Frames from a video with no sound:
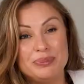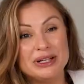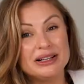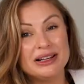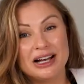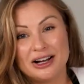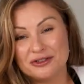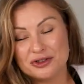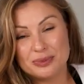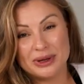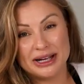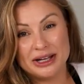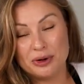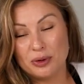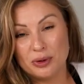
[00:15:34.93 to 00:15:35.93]
beloved
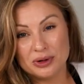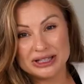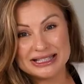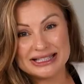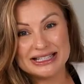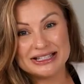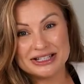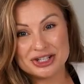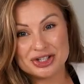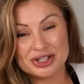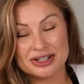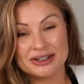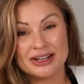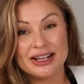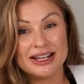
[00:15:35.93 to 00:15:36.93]
by all
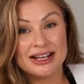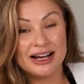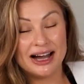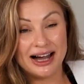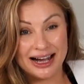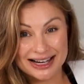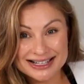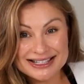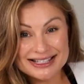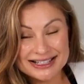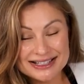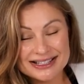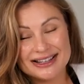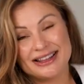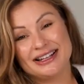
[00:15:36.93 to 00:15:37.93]
estheticians,
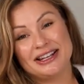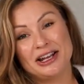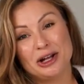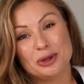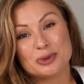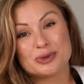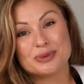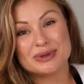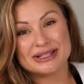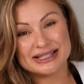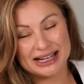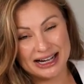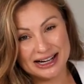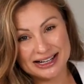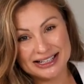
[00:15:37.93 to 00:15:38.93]
acid that helps with
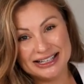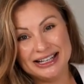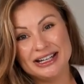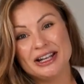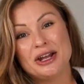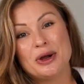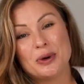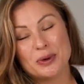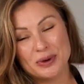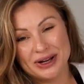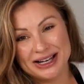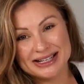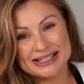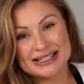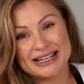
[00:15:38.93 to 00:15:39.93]
acne,
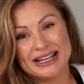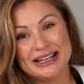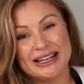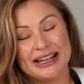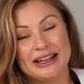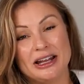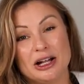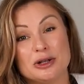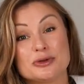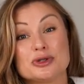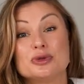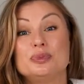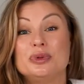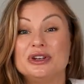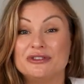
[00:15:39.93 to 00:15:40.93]
oily skin, and helps
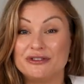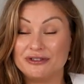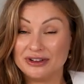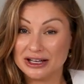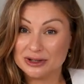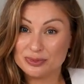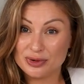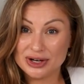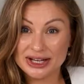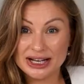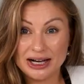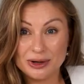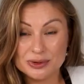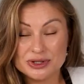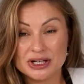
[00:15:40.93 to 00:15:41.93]
to prevent
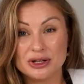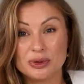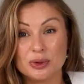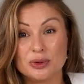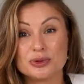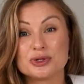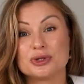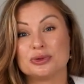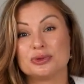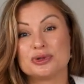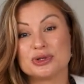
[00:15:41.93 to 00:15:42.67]
breakouts and also